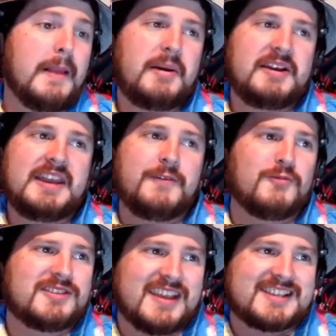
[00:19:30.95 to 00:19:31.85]
But even
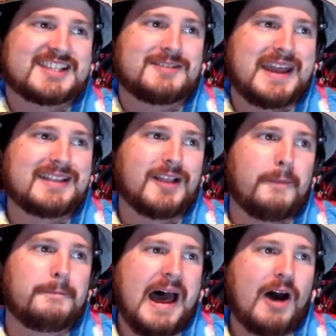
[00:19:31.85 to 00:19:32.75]
with, like,
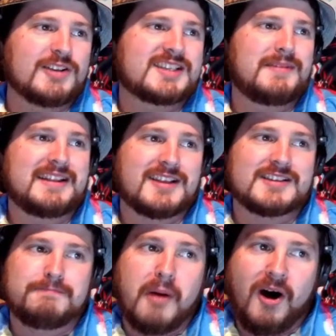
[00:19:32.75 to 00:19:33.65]
Samantha, how
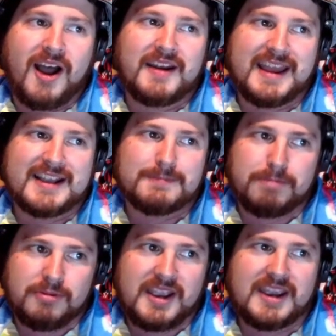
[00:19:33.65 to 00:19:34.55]
Samantha's Bond has
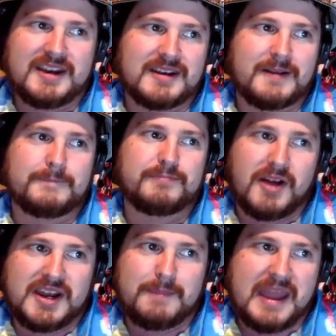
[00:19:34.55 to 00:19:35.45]
played
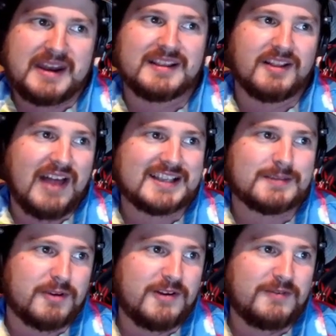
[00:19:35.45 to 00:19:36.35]
Moneypenny in the
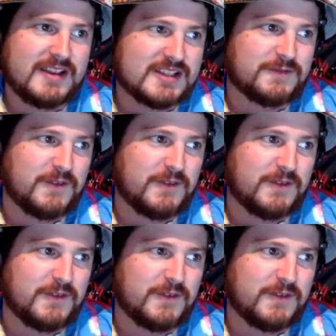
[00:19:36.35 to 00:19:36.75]
last previous